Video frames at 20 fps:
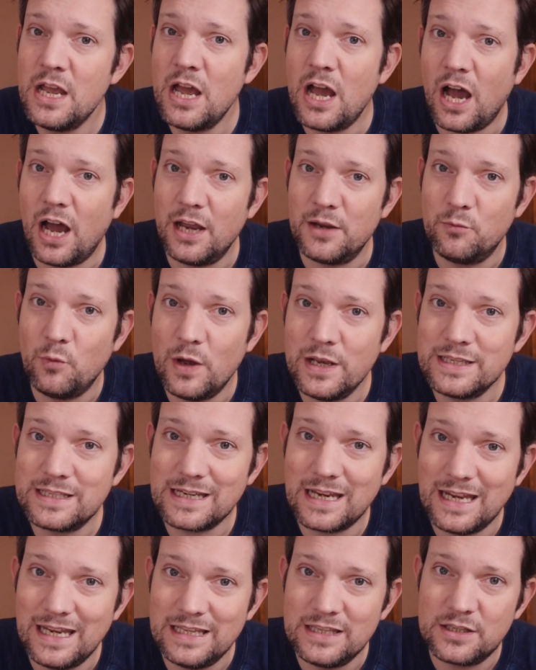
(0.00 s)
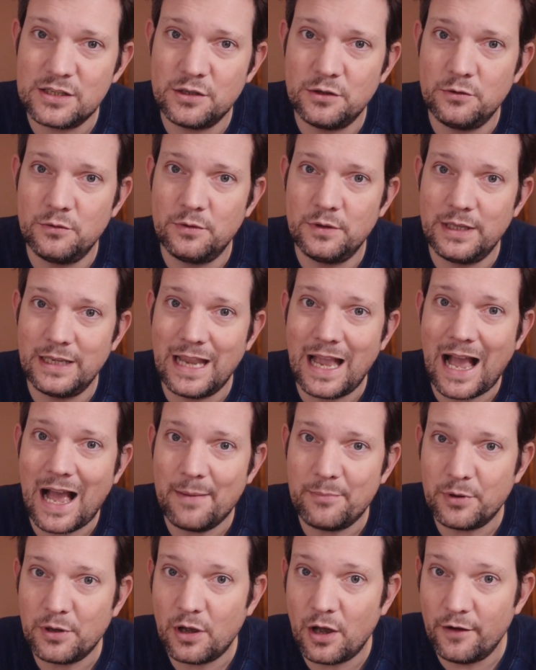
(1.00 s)
I went into the
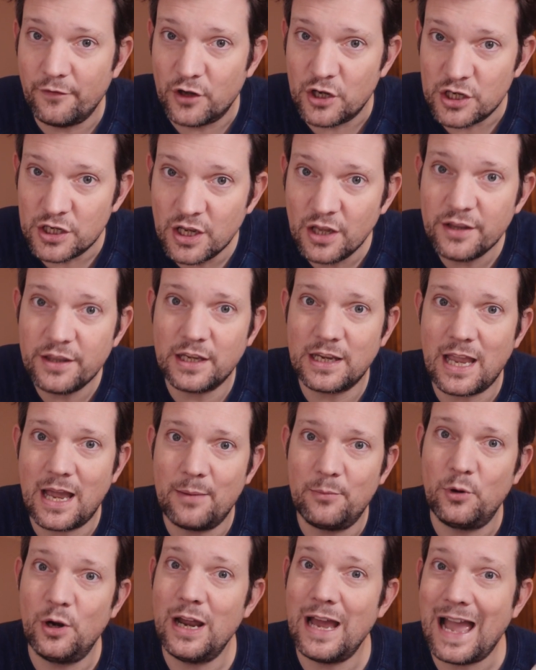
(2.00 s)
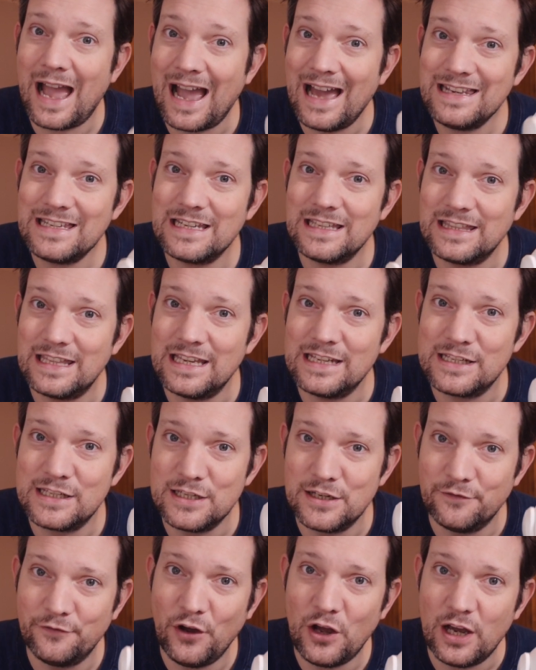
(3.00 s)
app of another camera, added this
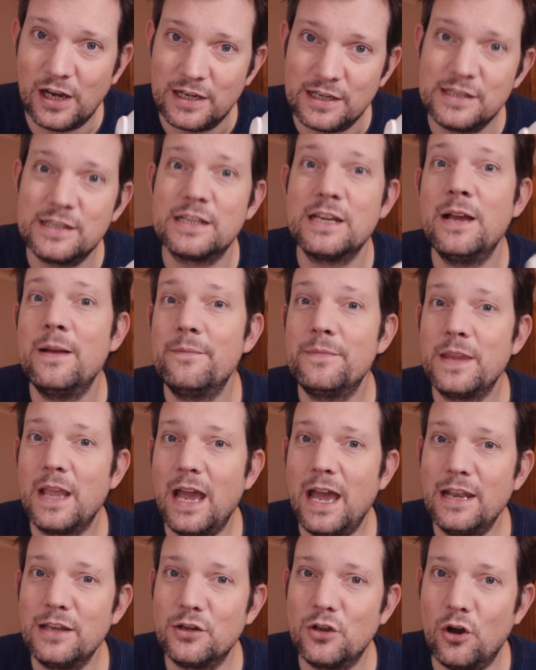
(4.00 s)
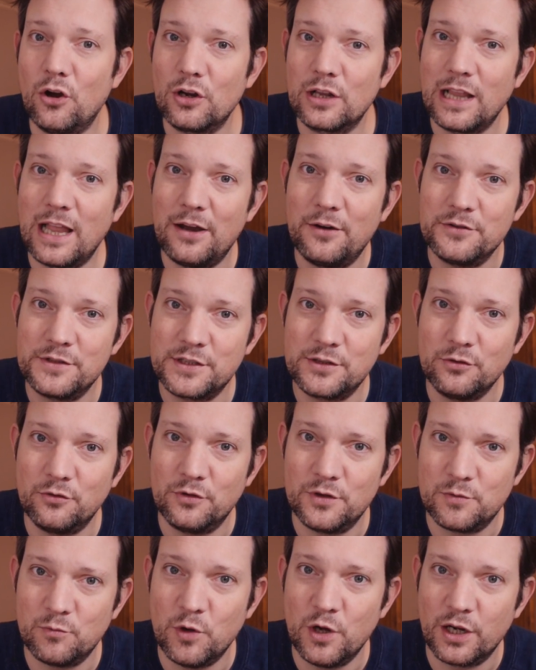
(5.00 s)
device, and got cloud
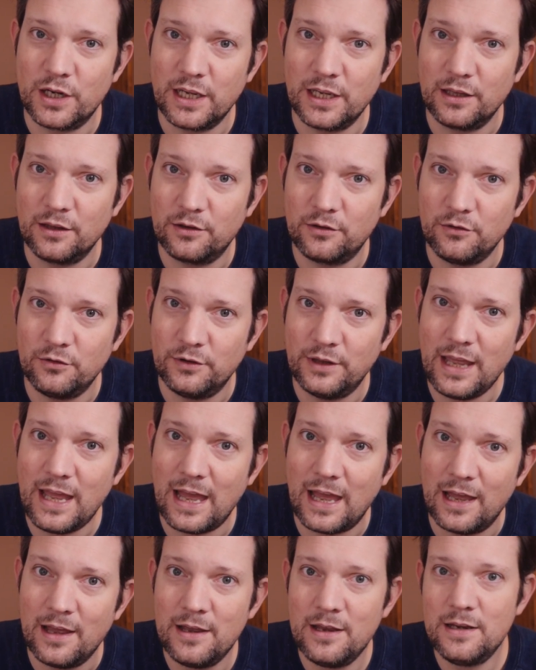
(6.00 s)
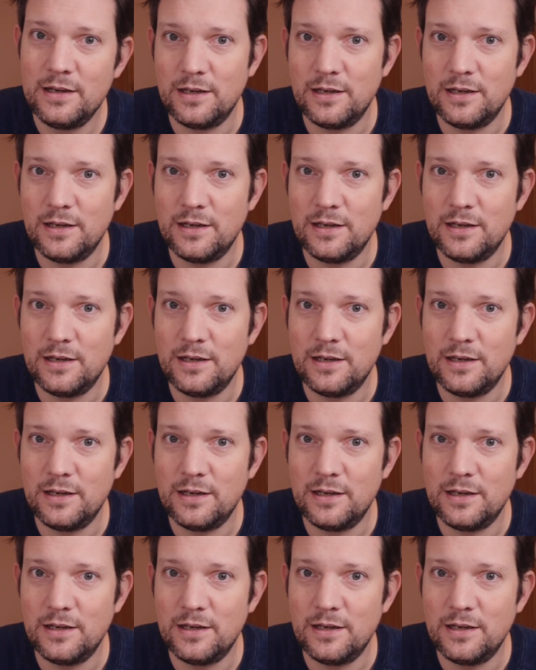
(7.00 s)
storage working through there.